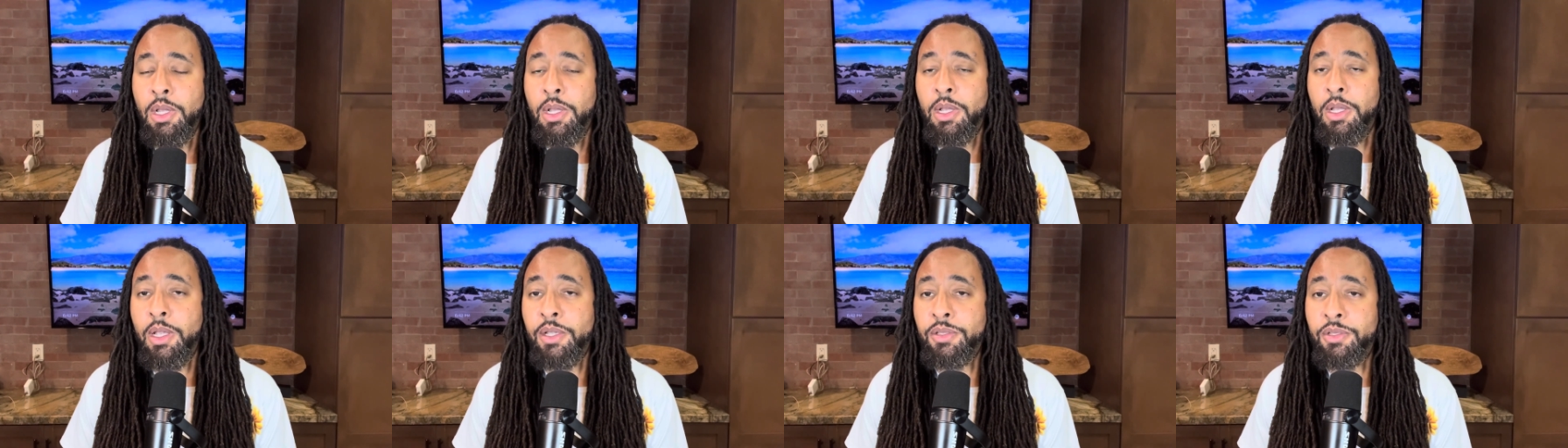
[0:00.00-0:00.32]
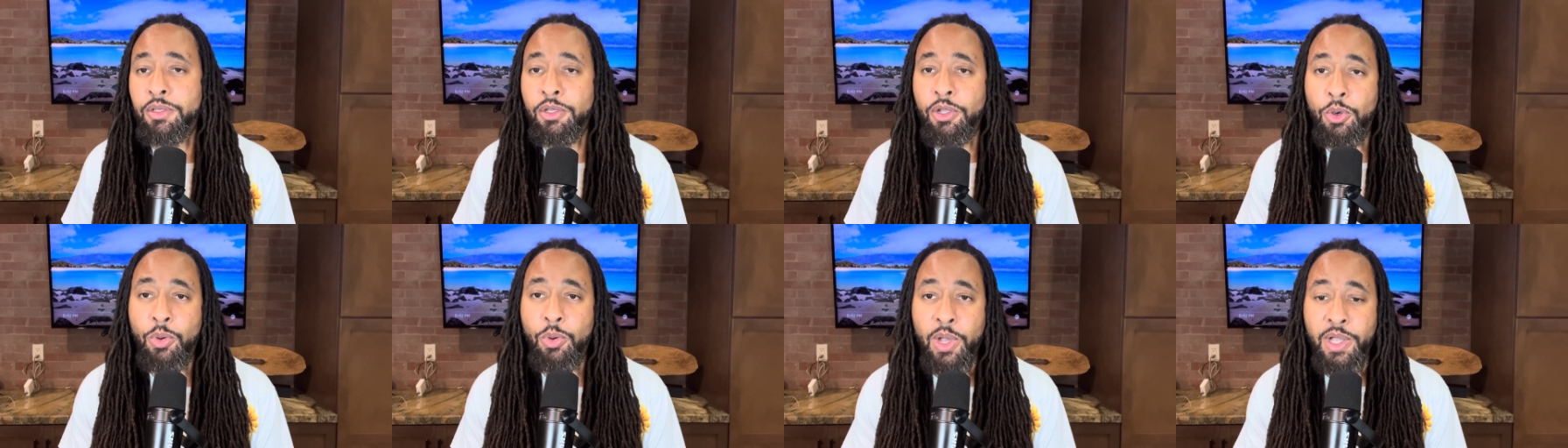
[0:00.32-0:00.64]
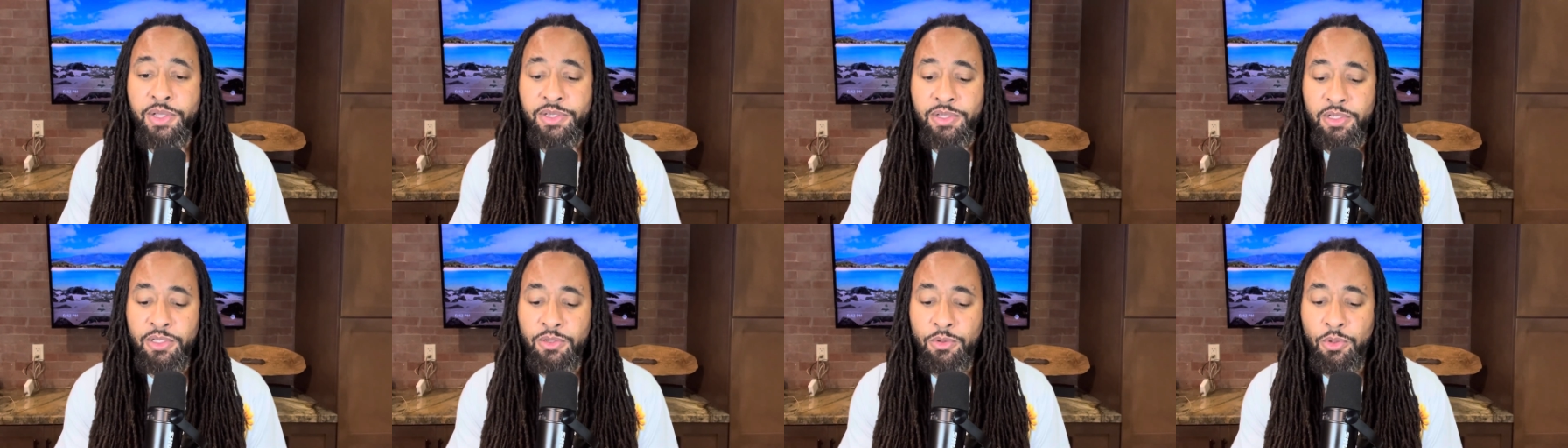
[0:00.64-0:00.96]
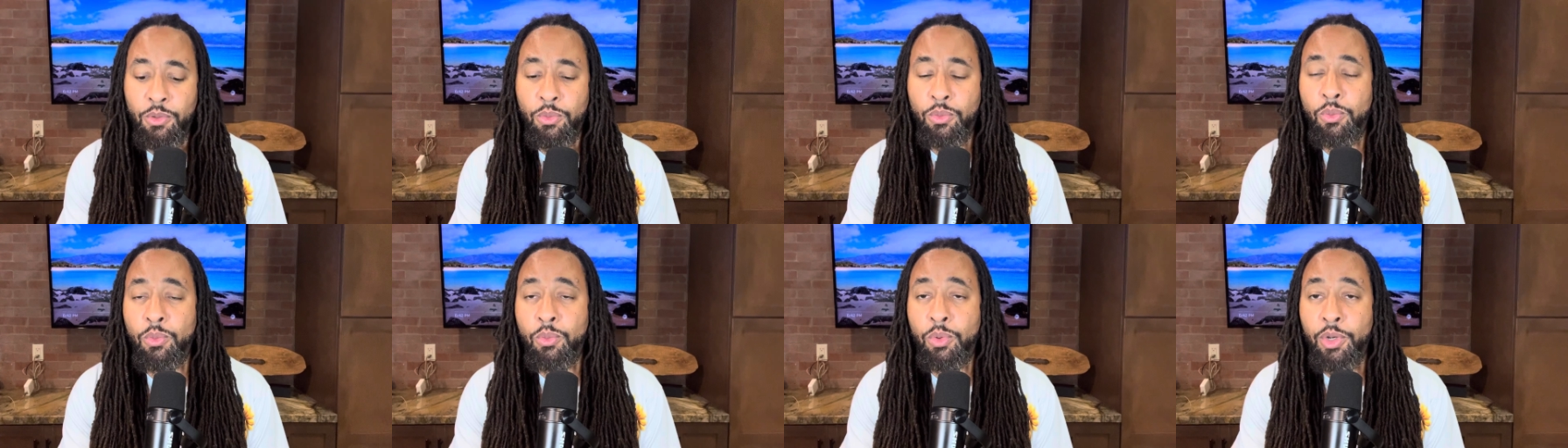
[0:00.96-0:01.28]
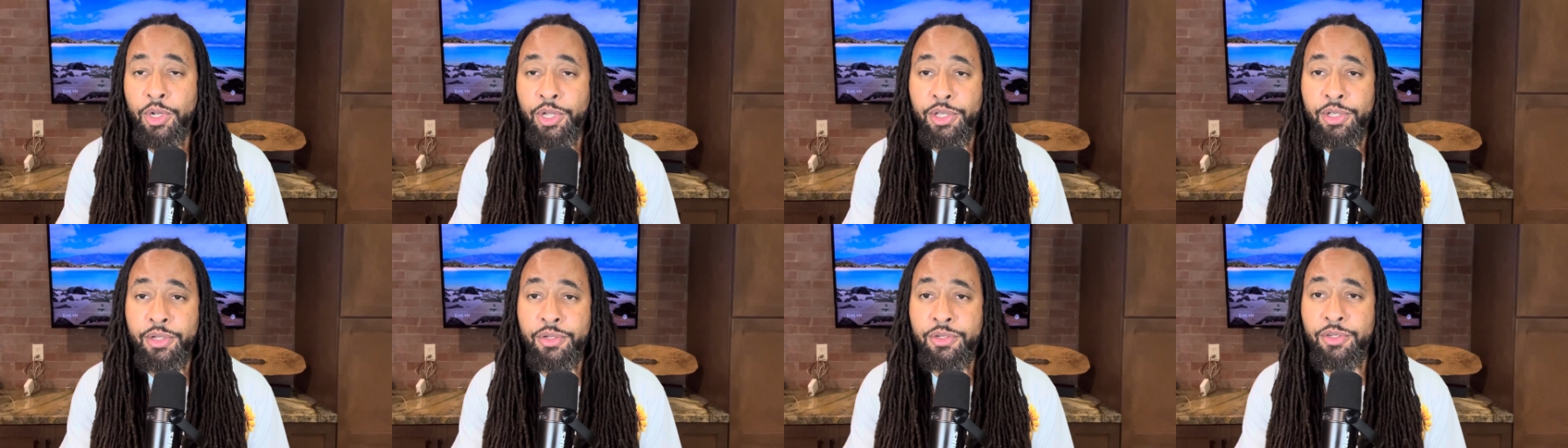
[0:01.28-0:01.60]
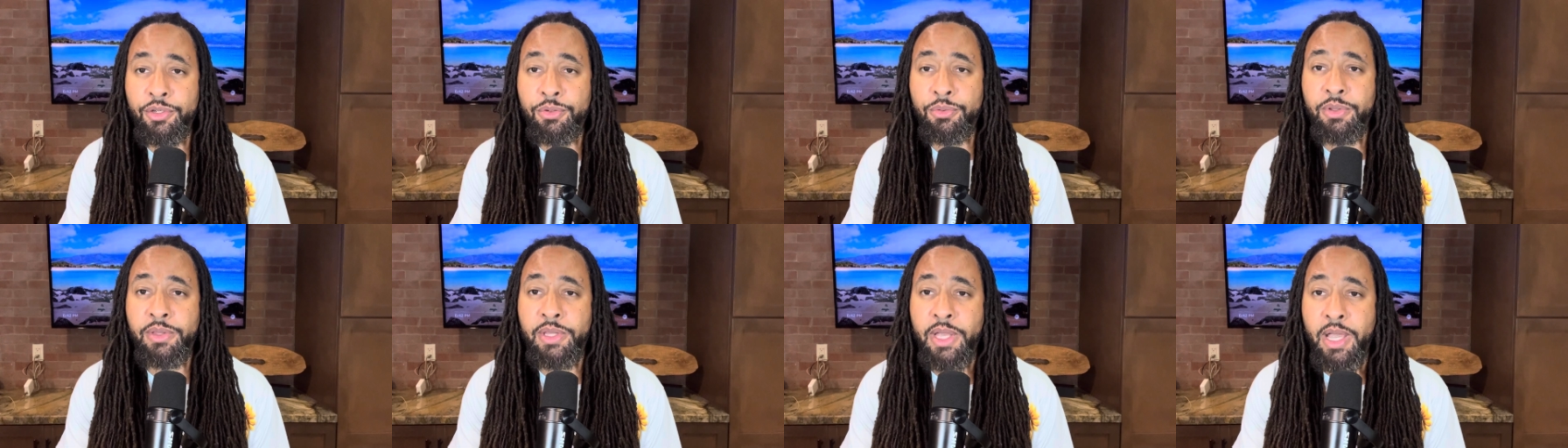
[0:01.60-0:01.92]
And so the question is, well, what do you
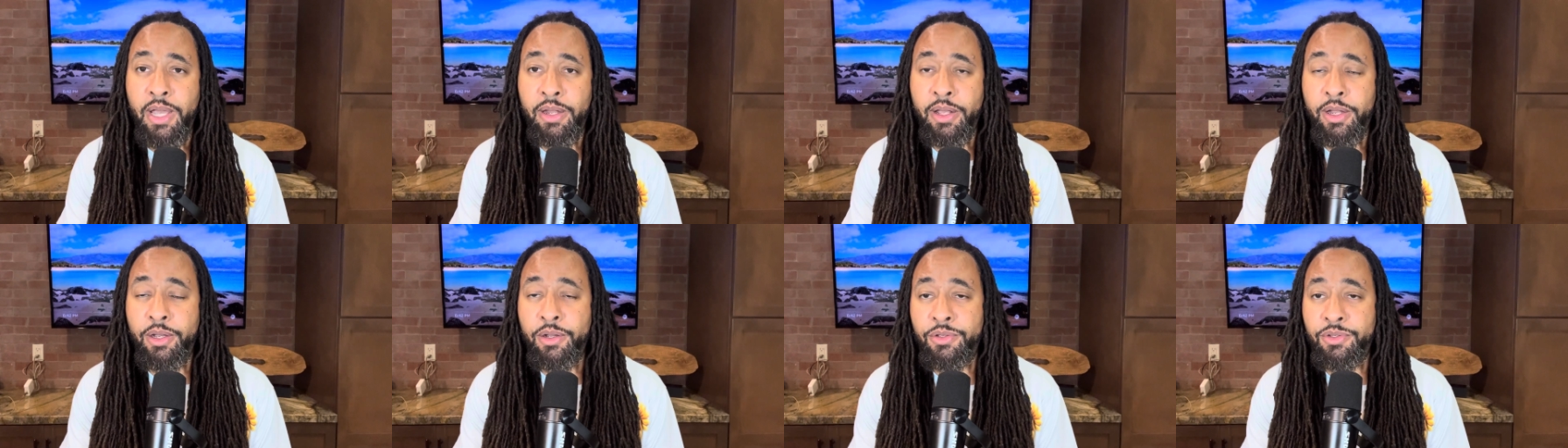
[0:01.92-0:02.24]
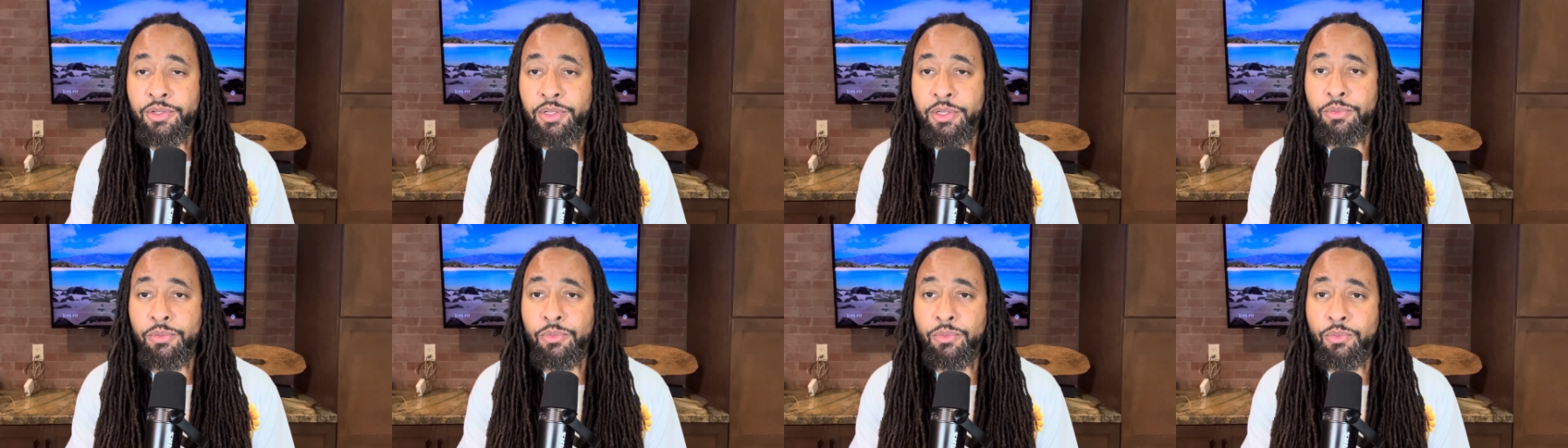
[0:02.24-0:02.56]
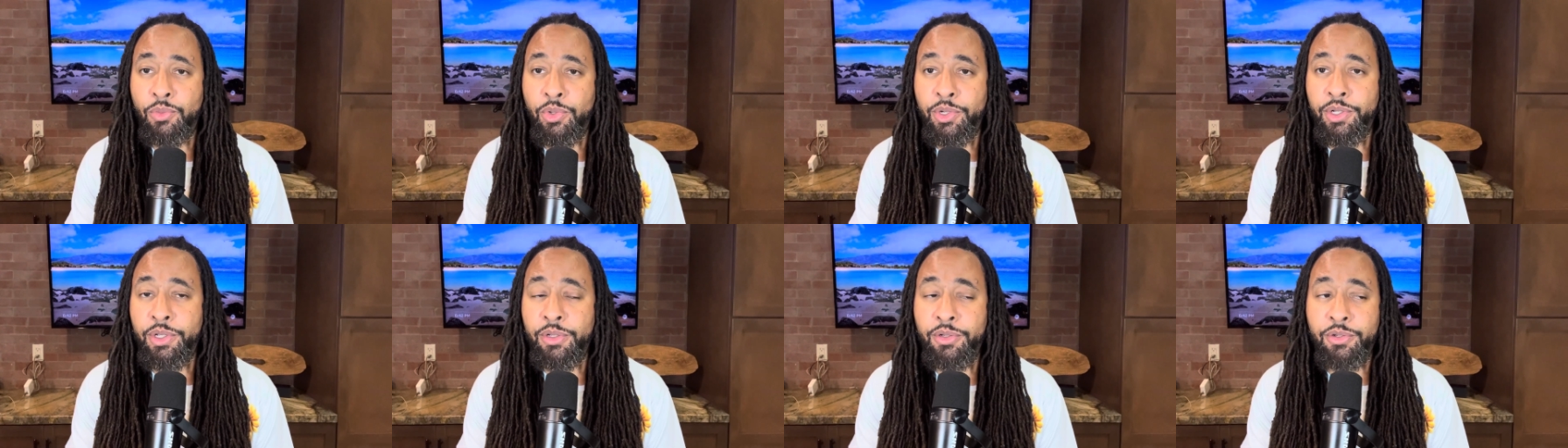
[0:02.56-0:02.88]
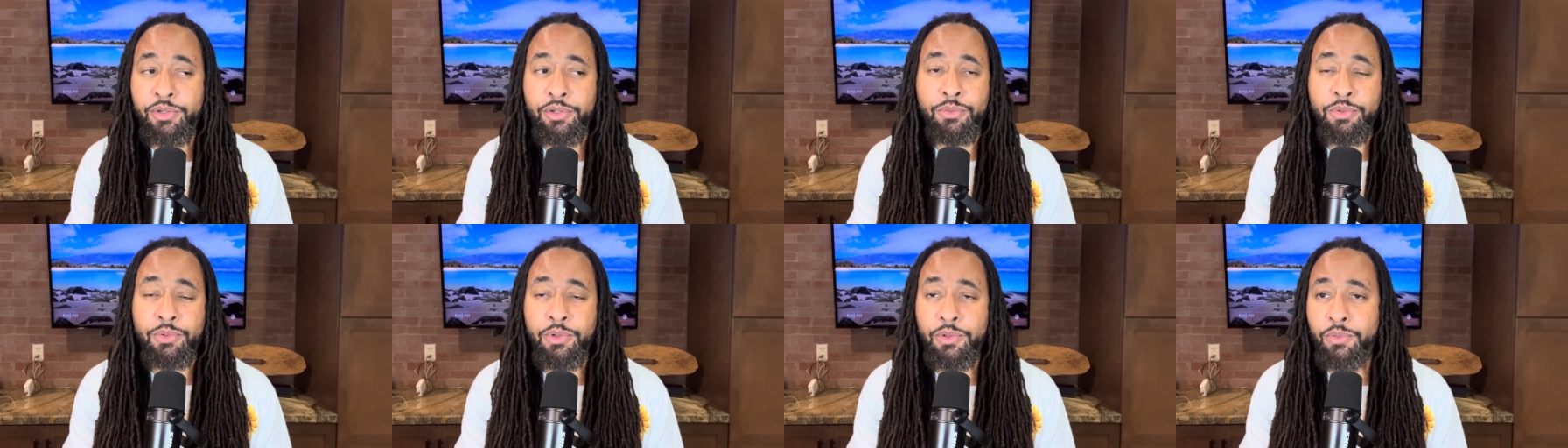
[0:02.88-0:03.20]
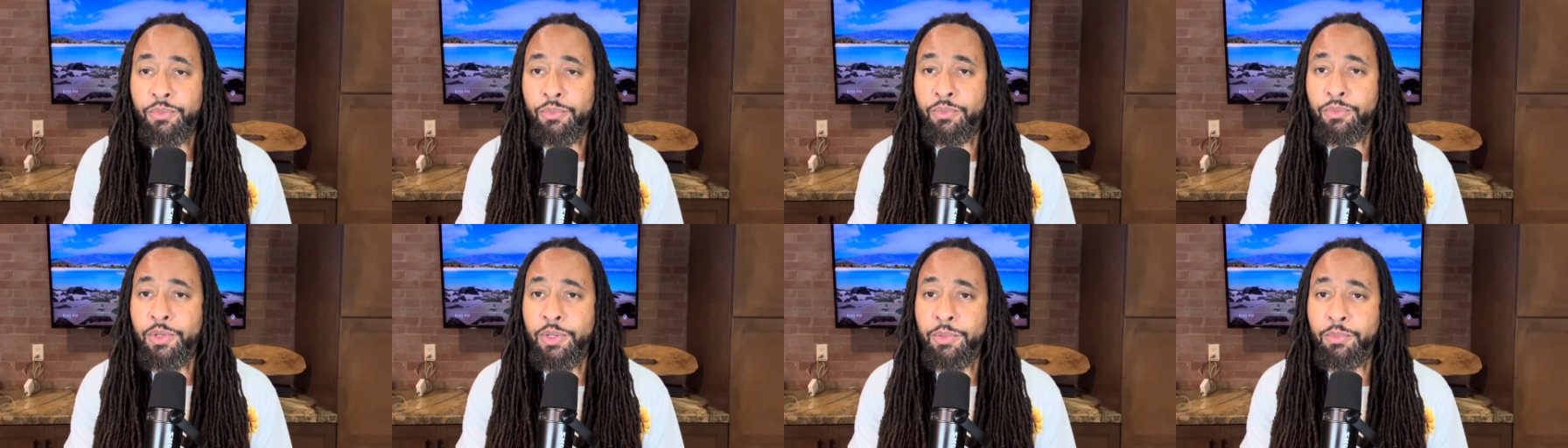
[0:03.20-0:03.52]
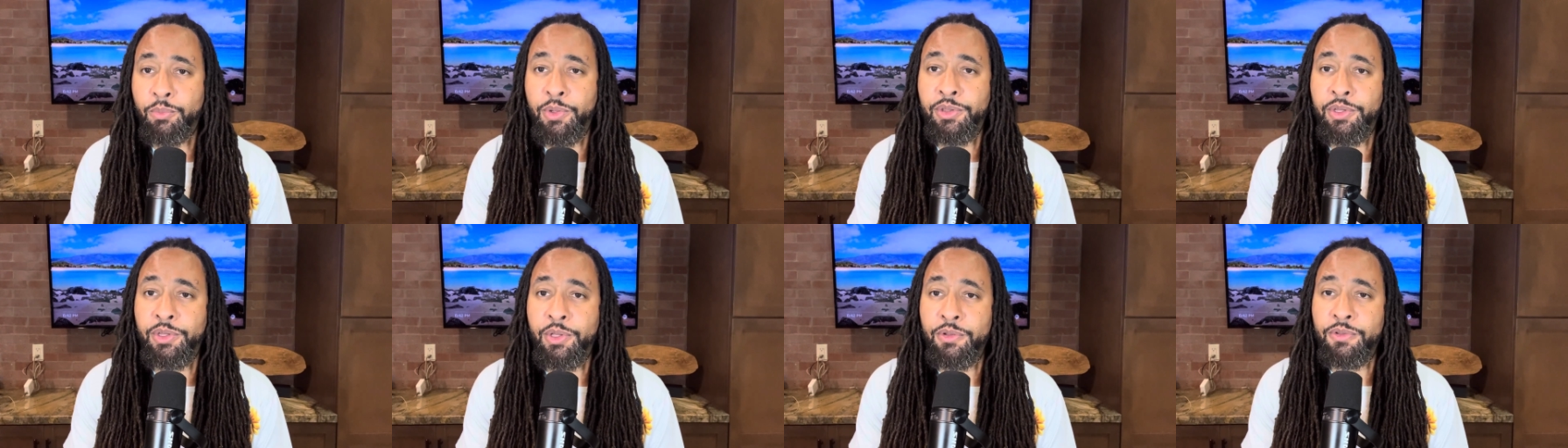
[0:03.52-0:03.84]
do with that energy? What do you do with,
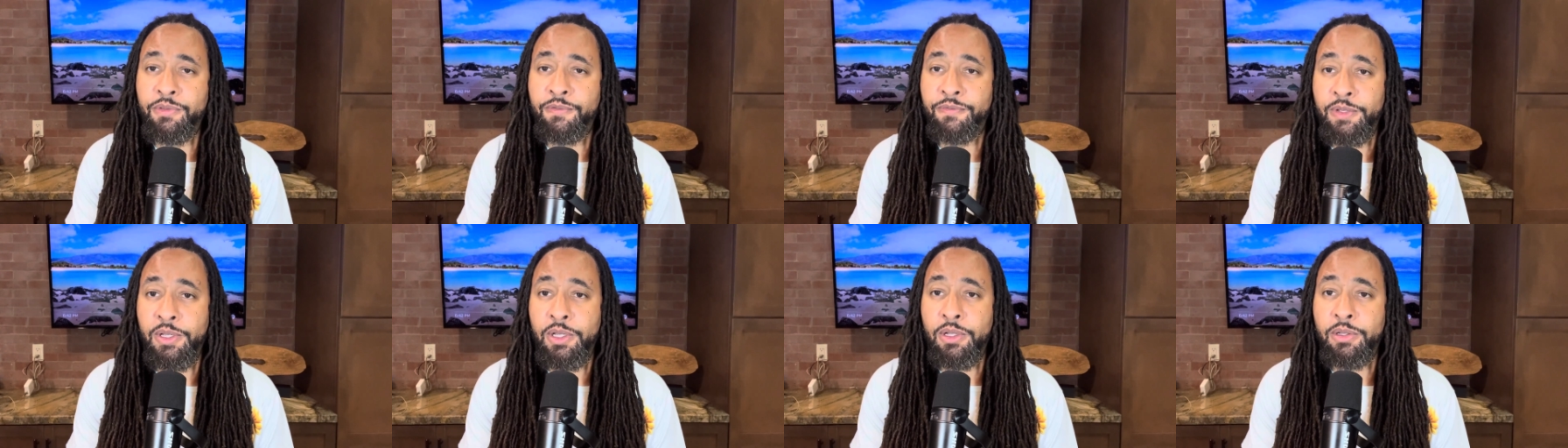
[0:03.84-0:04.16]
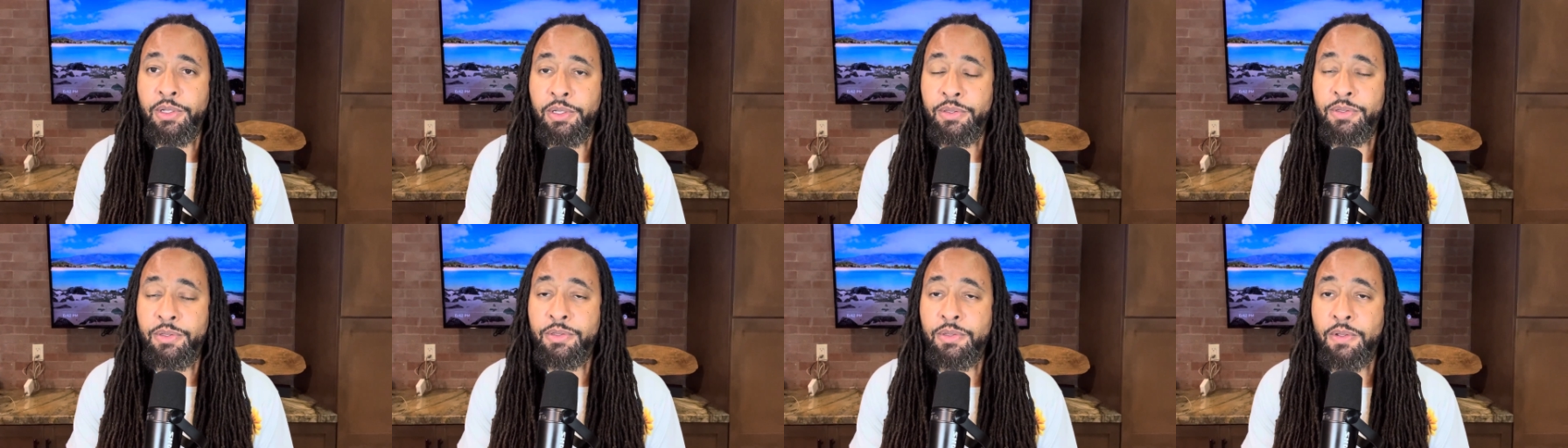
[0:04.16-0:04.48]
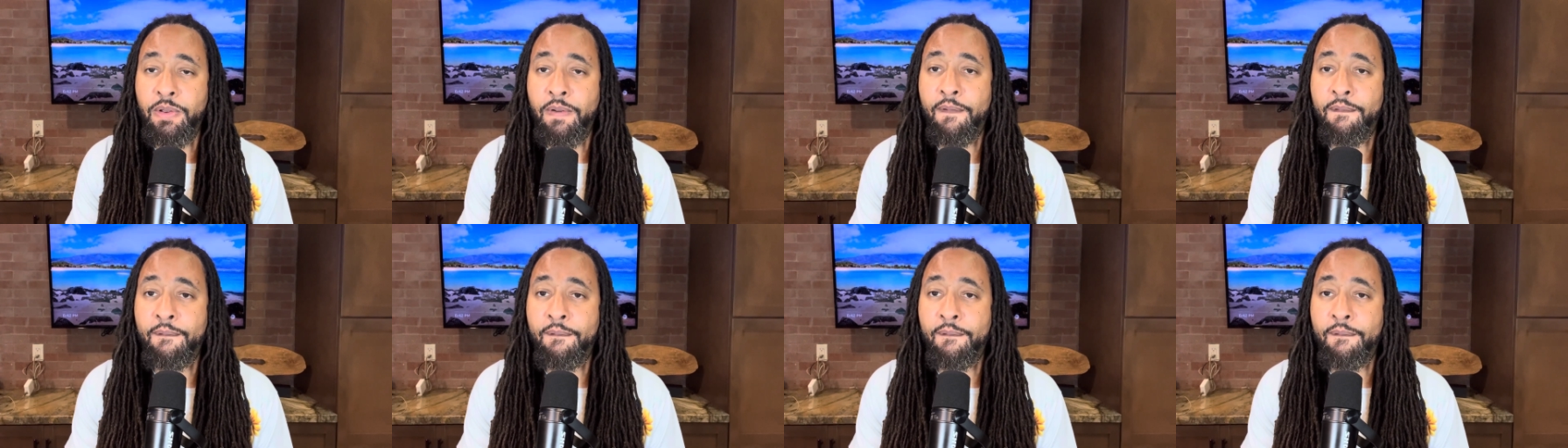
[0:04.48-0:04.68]
with those feelings?